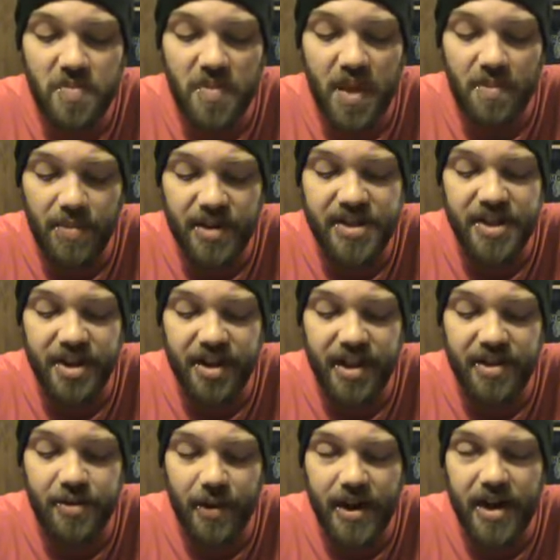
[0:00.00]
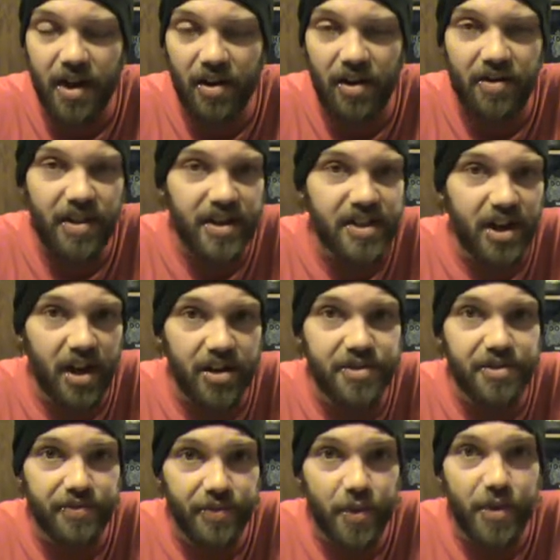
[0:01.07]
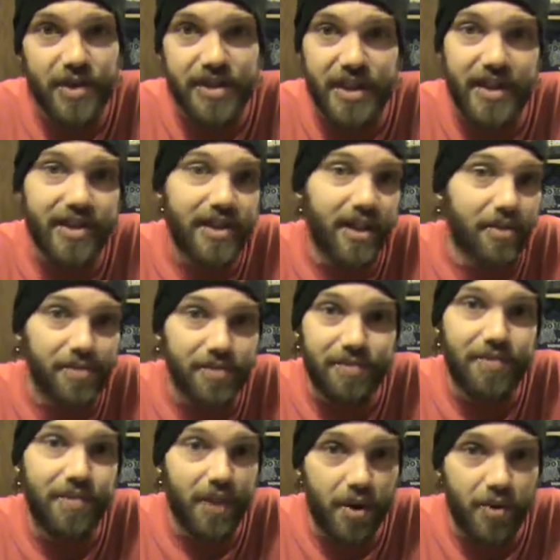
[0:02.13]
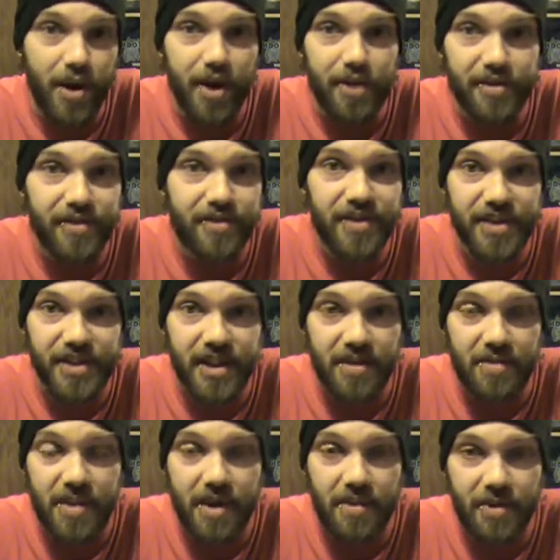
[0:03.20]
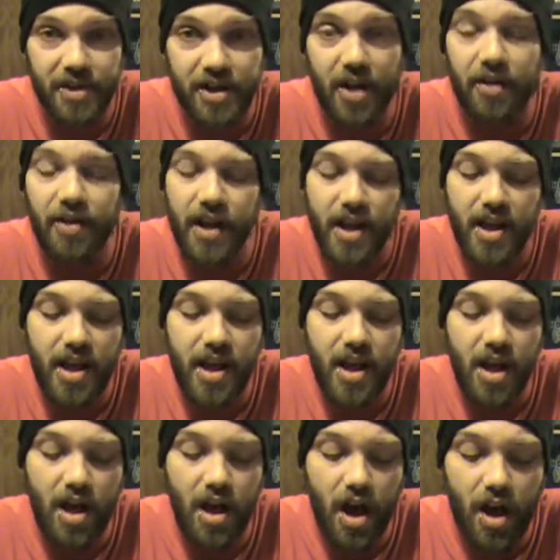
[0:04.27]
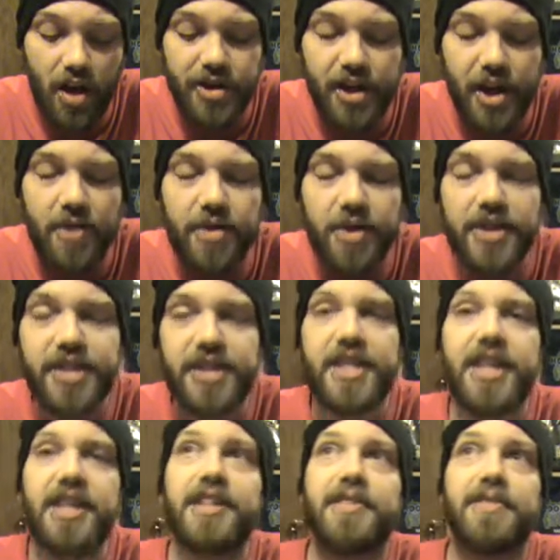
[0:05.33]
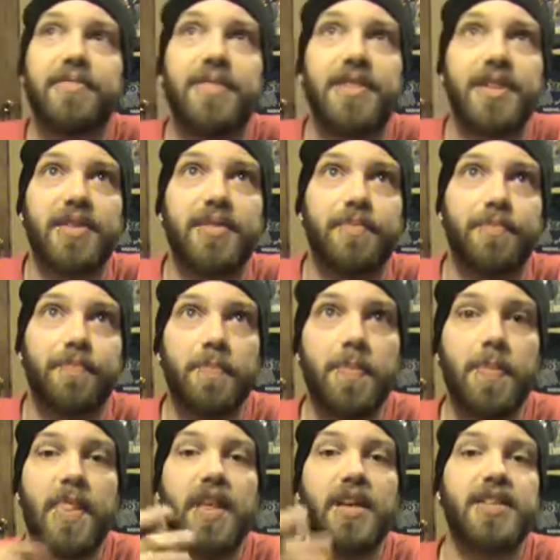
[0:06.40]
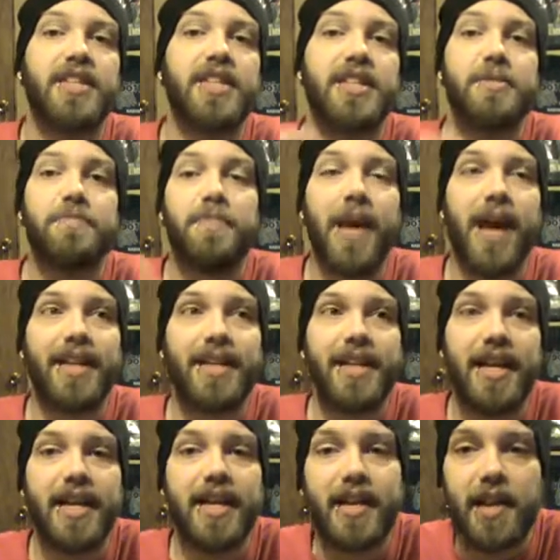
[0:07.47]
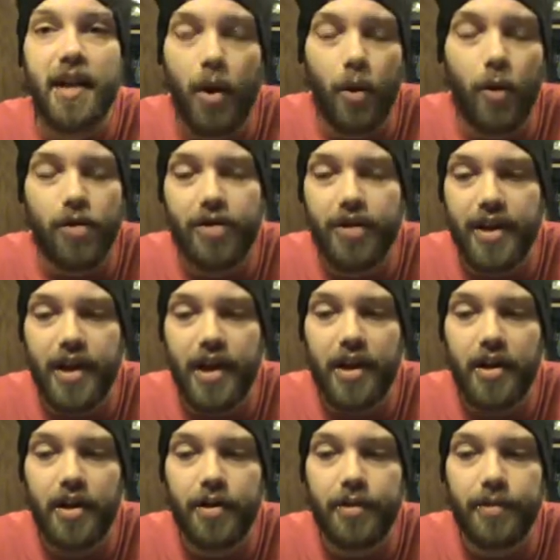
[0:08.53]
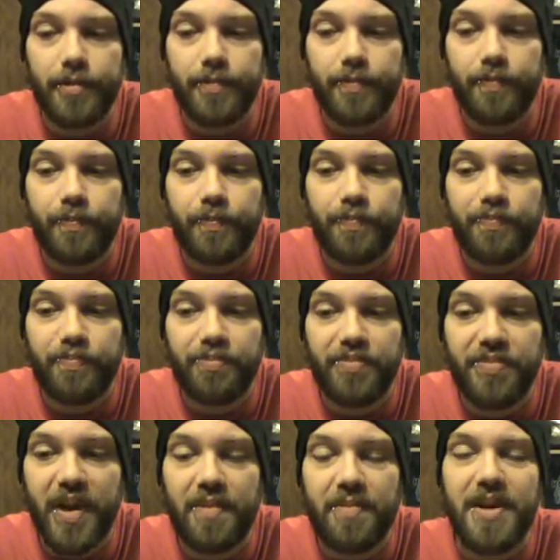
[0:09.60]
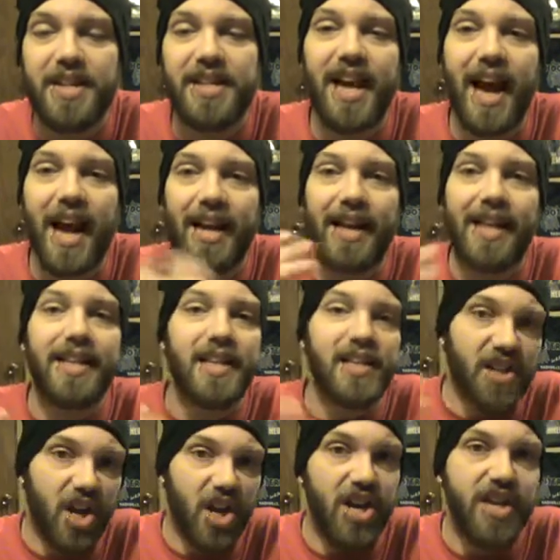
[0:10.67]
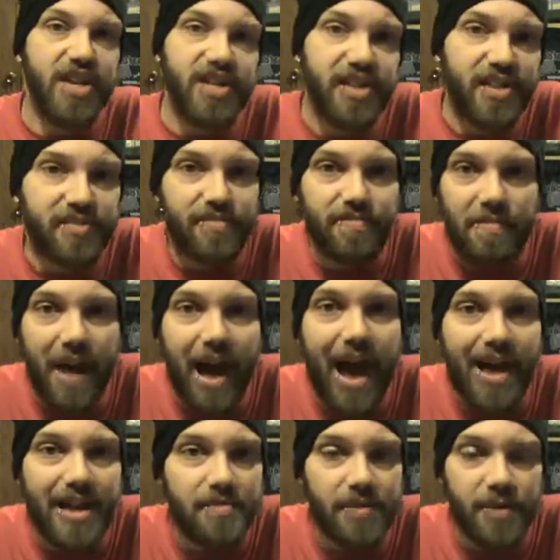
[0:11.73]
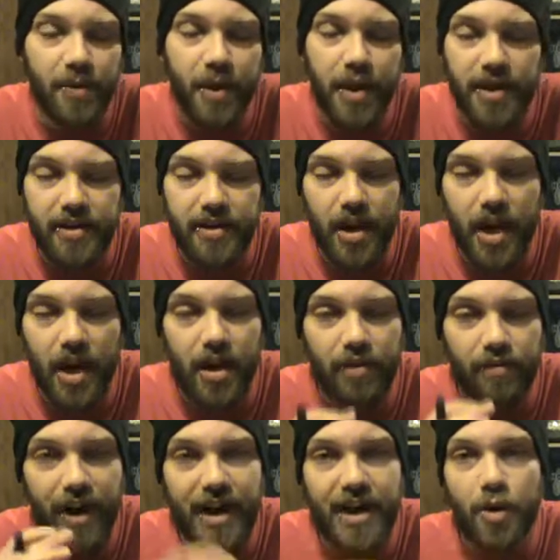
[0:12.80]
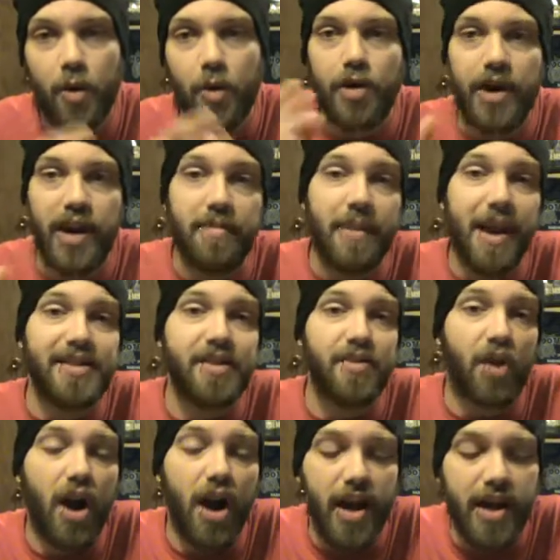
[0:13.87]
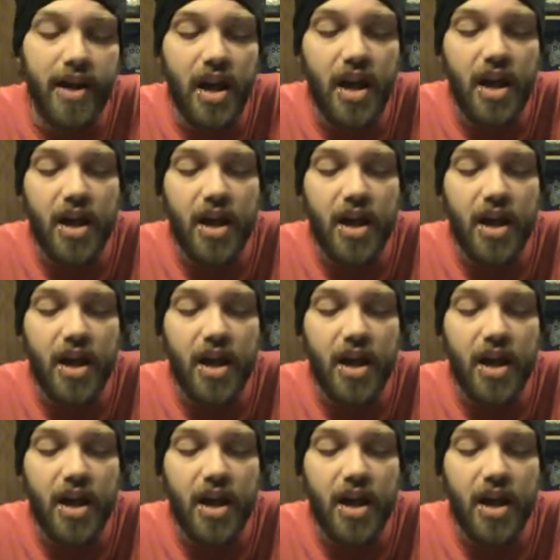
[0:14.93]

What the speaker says: But Snooki tweeted earlier that she lost her voice, and so who knows if she's going to be able to talk. Also, the suspected or the much highly discussed match between Randy Orton and Mason Ryan.